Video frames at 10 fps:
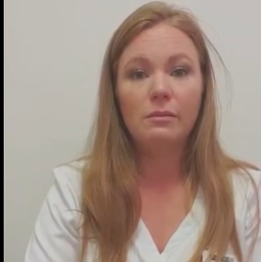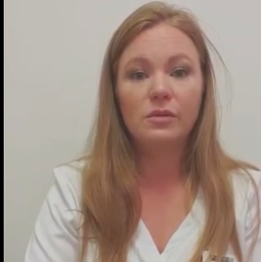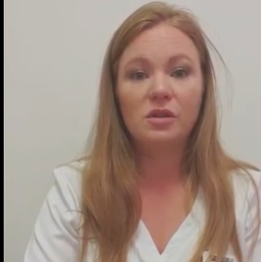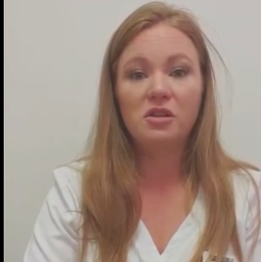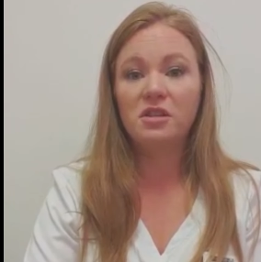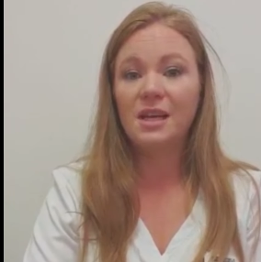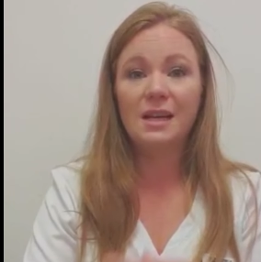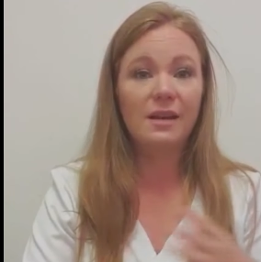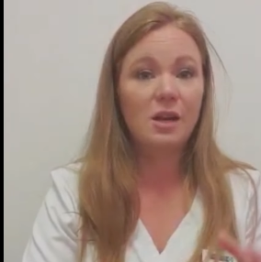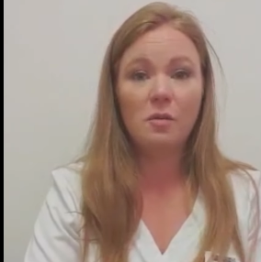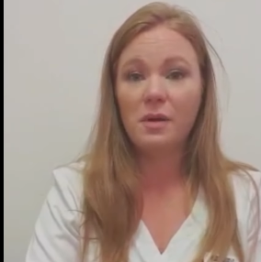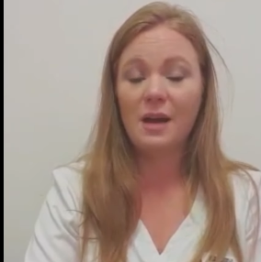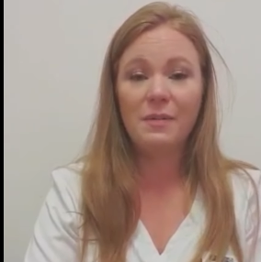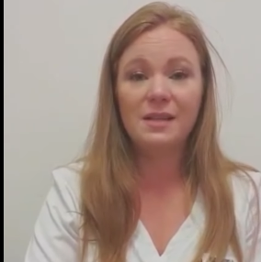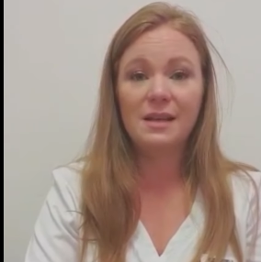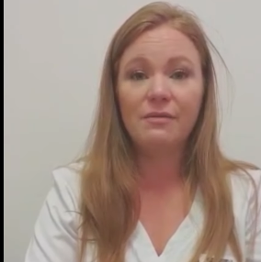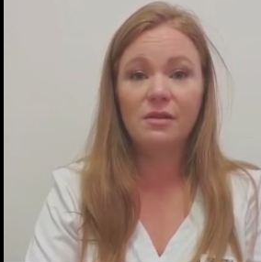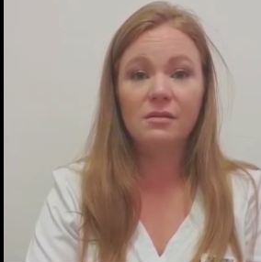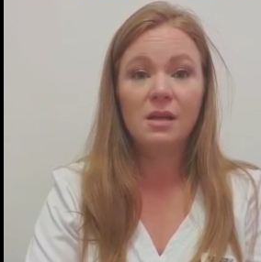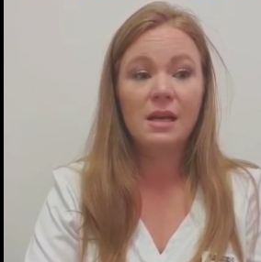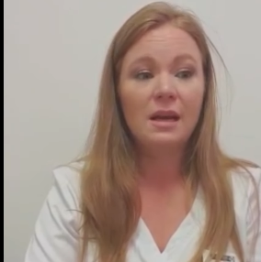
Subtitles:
So you're just kind of getting up at 7:30